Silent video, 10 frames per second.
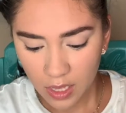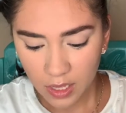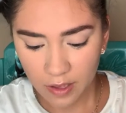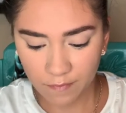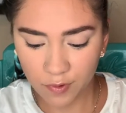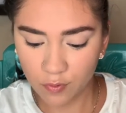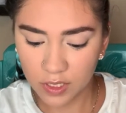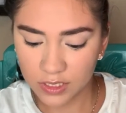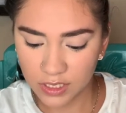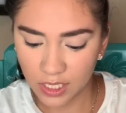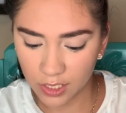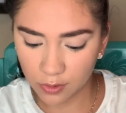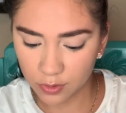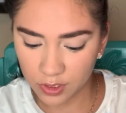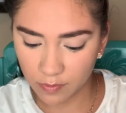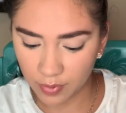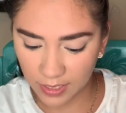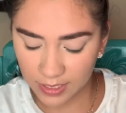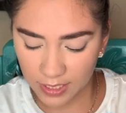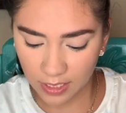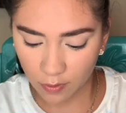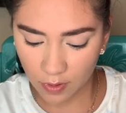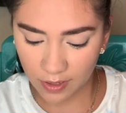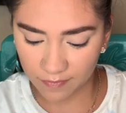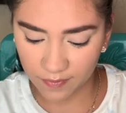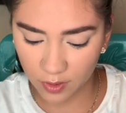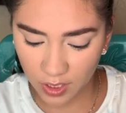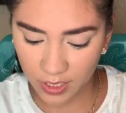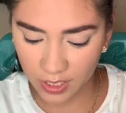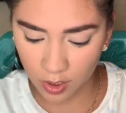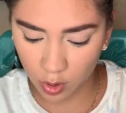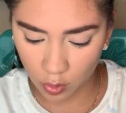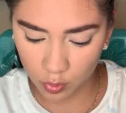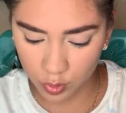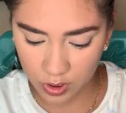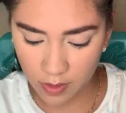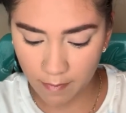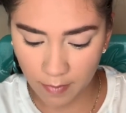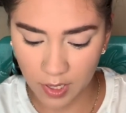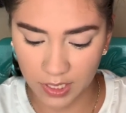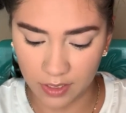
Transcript: If you continue to blend it out, I feel like it goes muddy.